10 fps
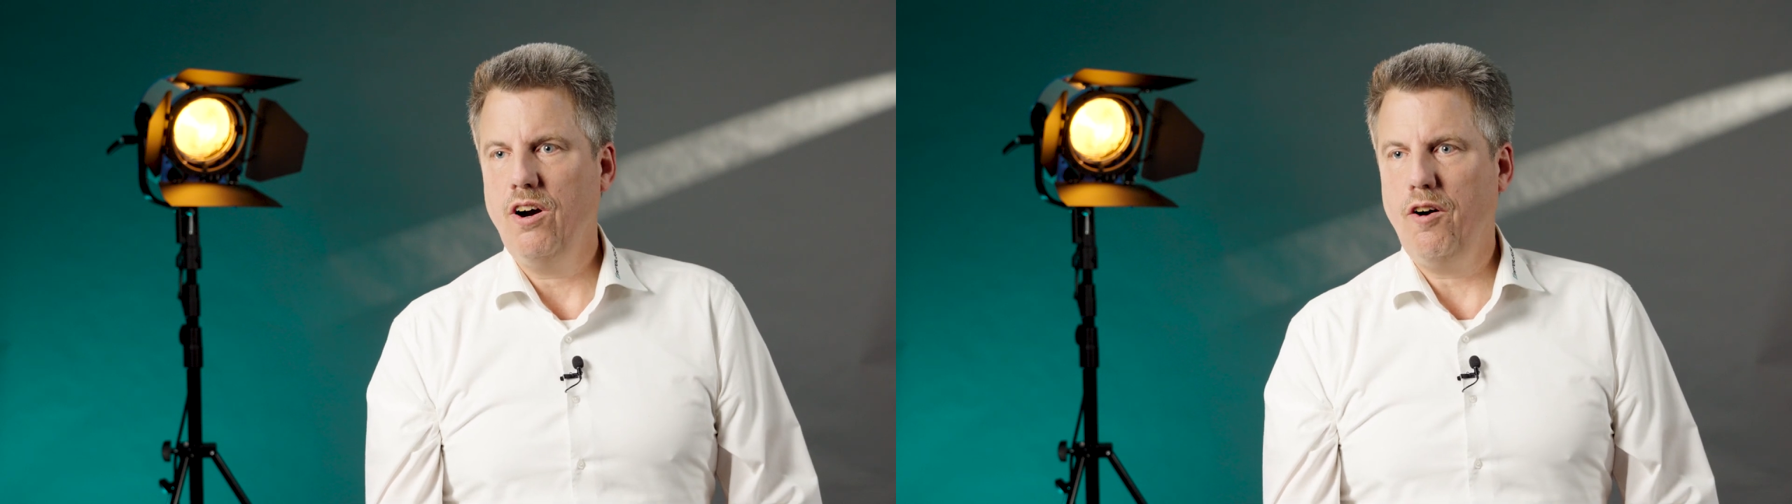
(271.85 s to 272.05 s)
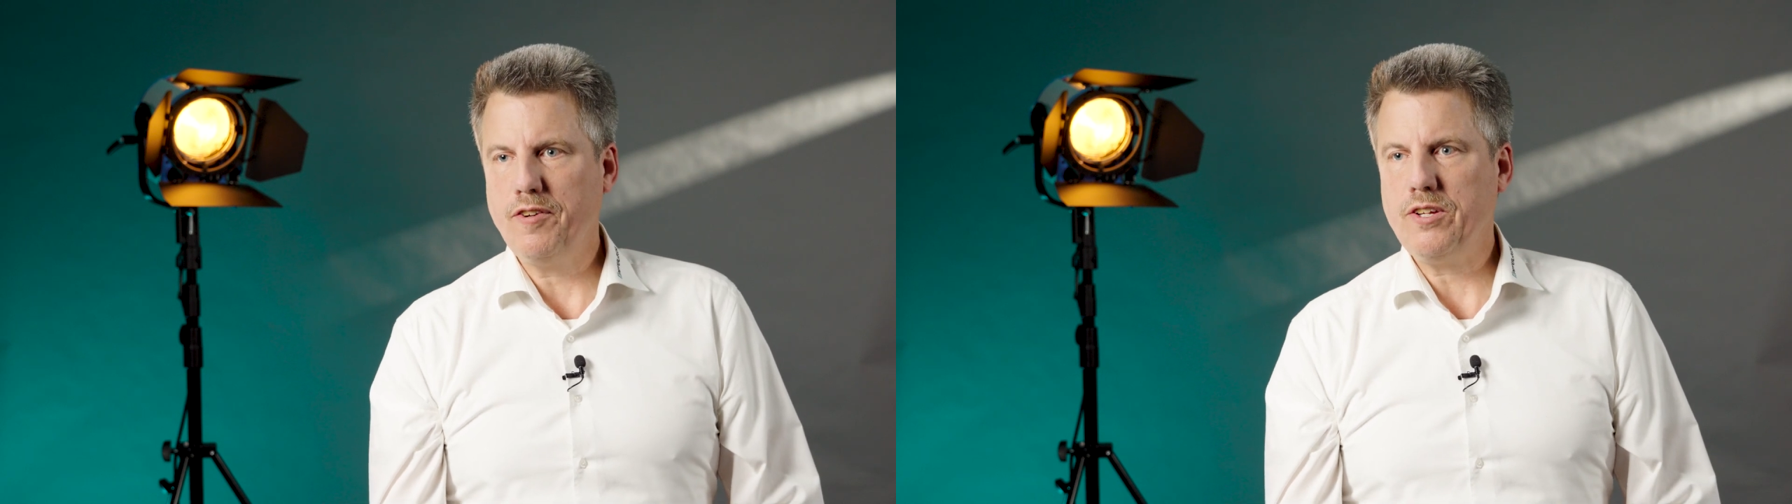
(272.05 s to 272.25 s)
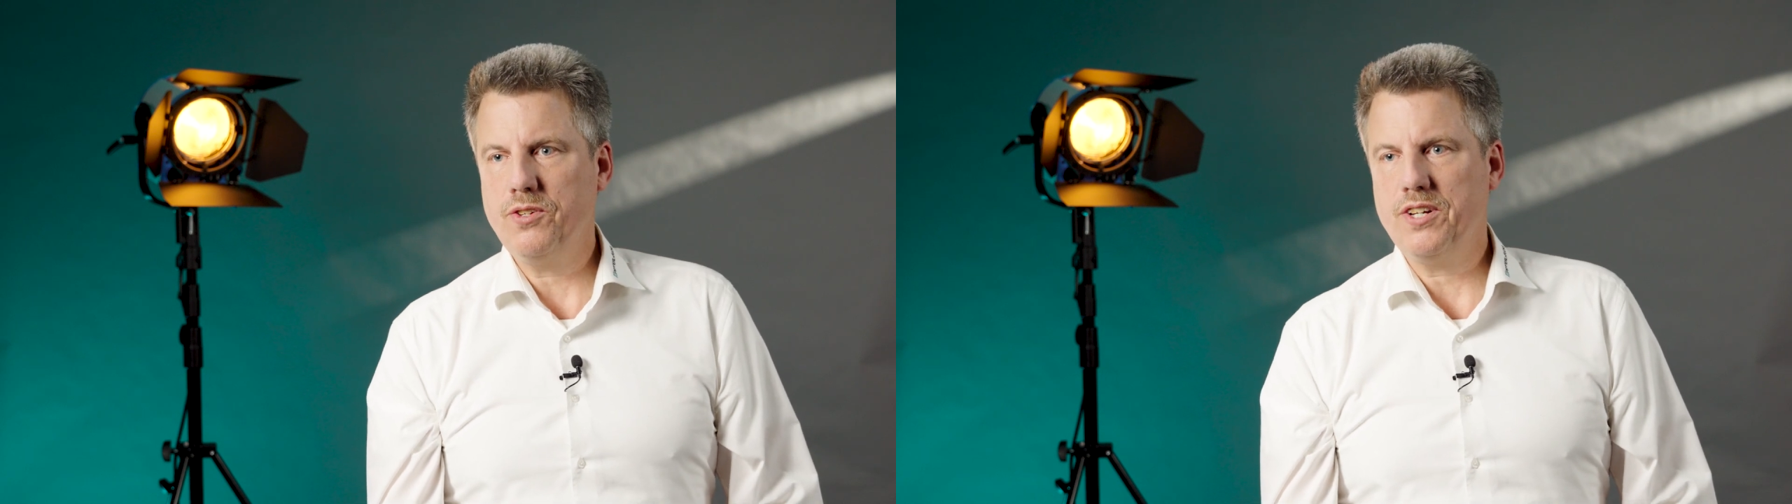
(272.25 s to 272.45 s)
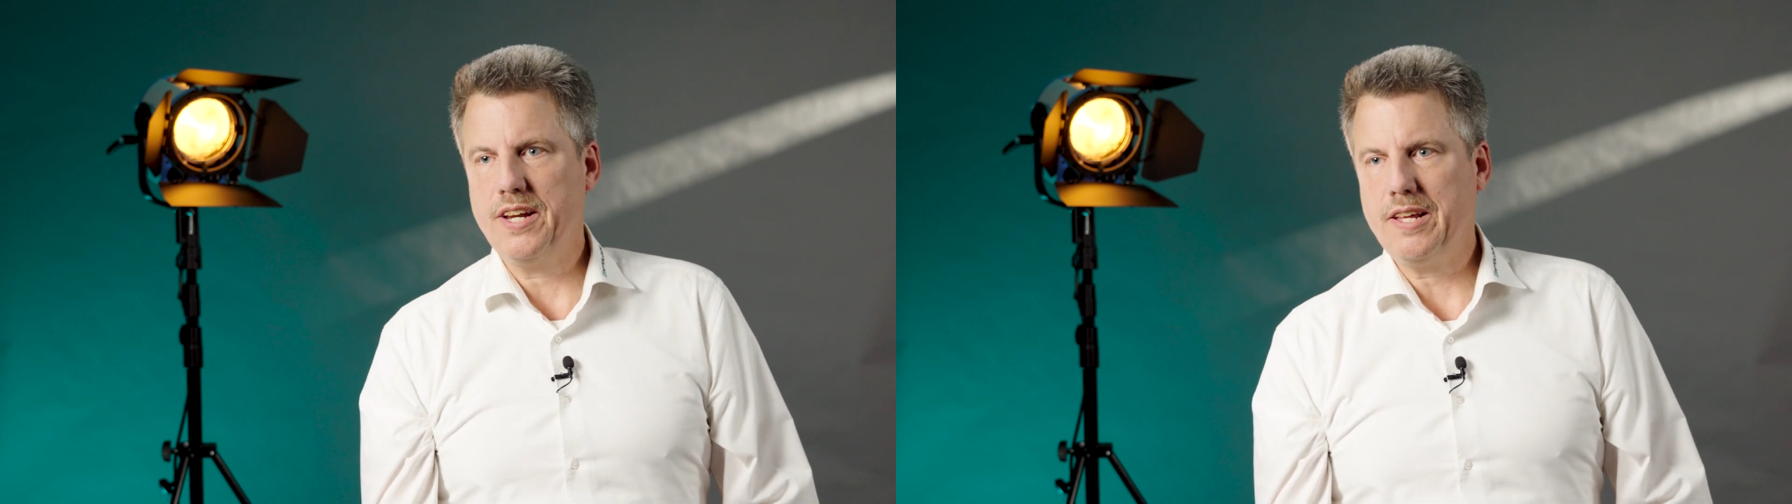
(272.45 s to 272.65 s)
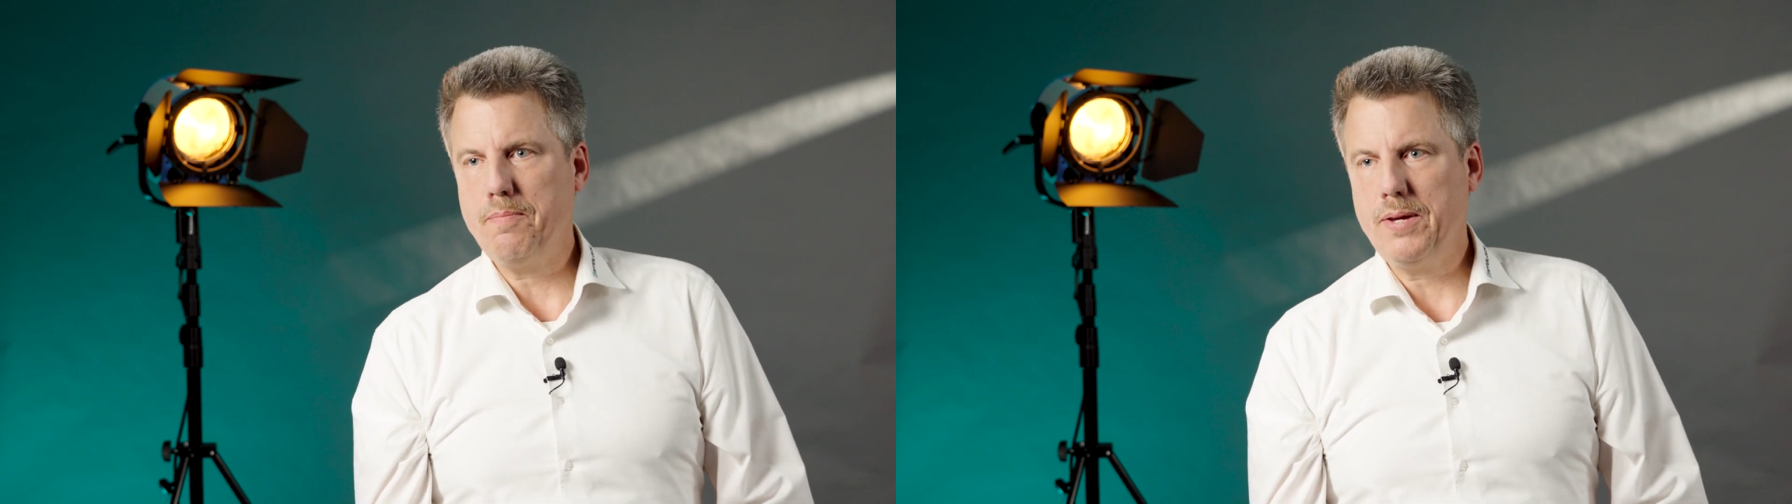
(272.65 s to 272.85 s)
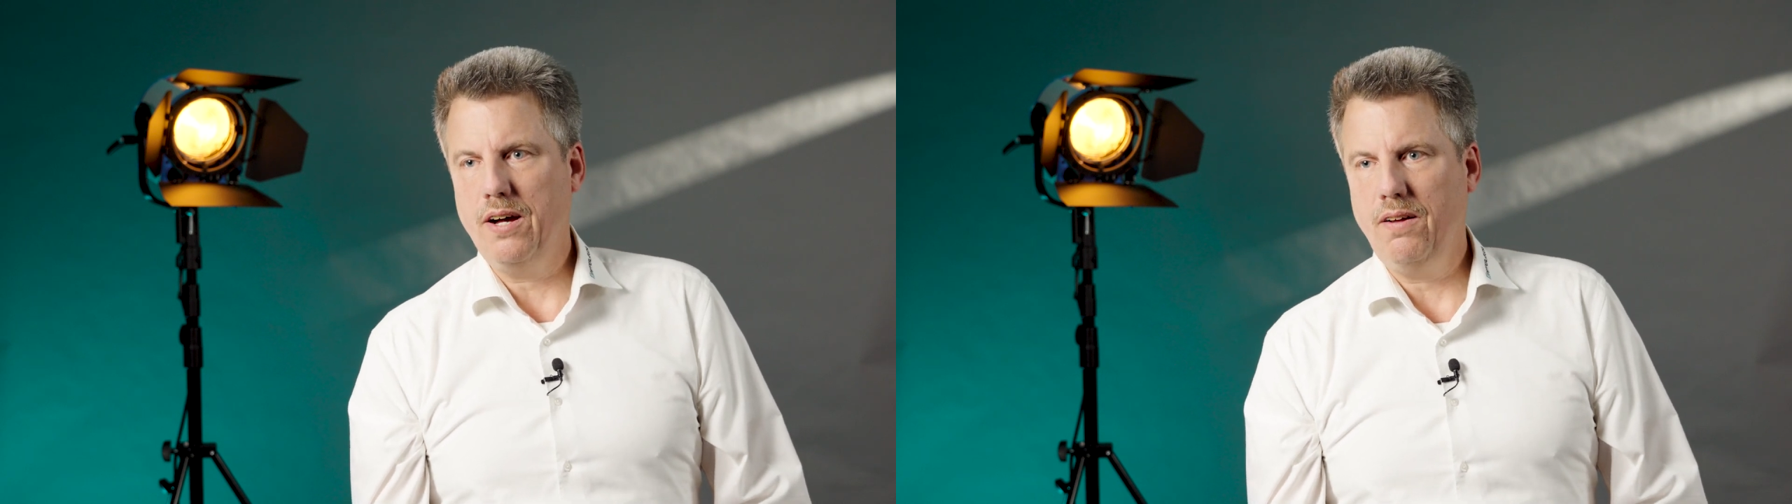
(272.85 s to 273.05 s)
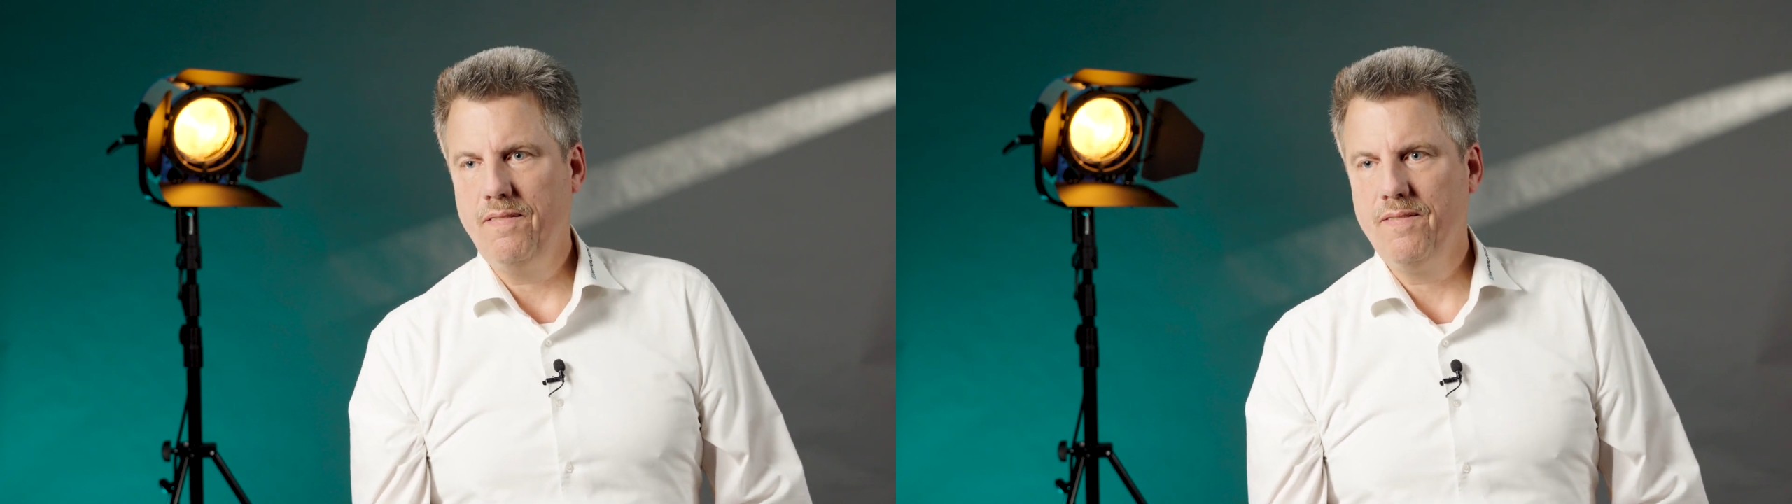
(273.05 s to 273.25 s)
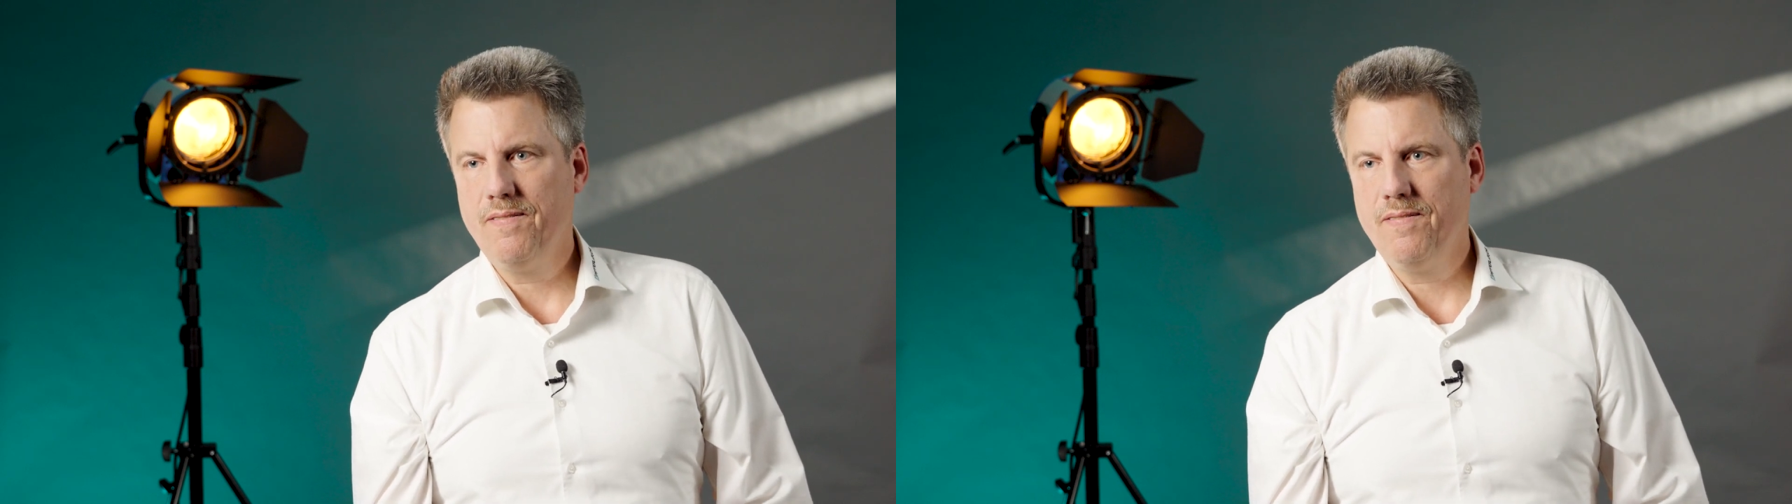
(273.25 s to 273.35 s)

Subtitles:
of Ethernet-APL.